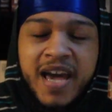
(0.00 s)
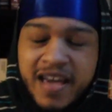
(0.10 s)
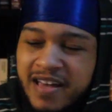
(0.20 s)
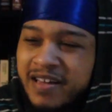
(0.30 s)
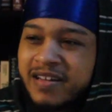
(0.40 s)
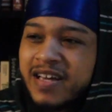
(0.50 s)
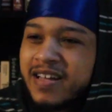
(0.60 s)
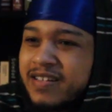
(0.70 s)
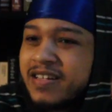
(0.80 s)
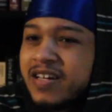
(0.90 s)
Man,
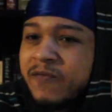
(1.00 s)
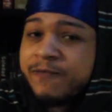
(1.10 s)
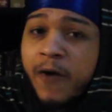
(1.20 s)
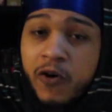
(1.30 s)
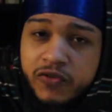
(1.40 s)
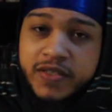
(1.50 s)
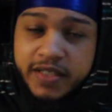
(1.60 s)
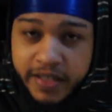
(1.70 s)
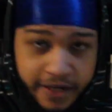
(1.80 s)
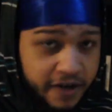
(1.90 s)
and
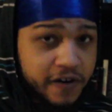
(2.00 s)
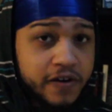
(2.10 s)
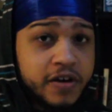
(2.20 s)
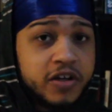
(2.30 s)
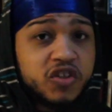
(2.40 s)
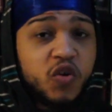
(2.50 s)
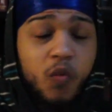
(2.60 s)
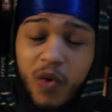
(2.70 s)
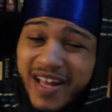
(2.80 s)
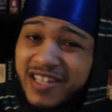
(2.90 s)
first year
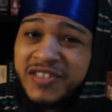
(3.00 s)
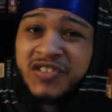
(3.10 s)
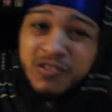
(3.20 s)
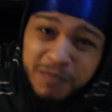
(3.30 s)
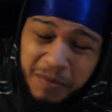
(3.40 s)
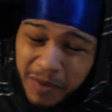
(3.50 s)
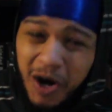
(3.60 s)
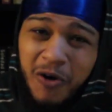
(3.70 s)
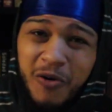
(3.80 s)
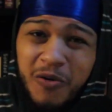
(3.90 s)
you win a
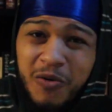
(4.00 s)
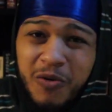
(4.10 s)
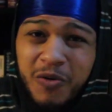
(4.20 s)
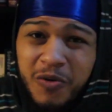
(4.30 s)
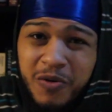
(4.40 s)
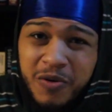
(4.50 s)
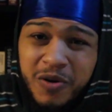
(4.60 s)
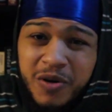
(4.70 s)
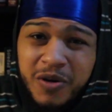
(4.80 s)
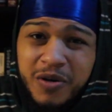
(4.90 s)
Super Bowl
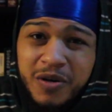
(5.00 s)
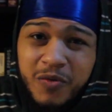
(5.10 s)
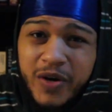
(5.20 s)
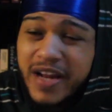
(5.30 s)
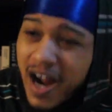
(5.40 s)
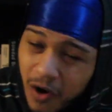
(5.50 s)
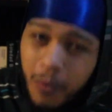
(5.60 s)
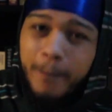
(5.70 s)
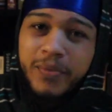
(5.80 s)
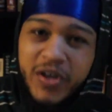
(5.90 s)

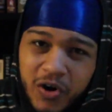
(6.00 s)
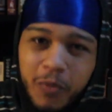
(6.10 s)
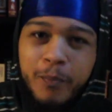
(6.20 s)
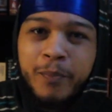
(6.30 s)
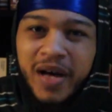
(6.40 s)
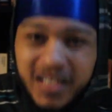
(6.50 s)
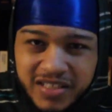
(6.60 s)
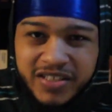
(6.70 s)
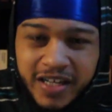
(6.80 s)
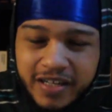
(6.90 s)
without Bill
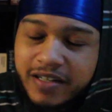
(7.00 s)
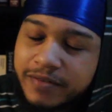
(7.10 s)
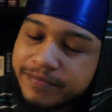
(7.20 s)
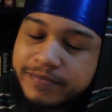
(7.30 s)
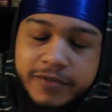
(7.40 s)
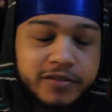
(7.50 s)
Belichick?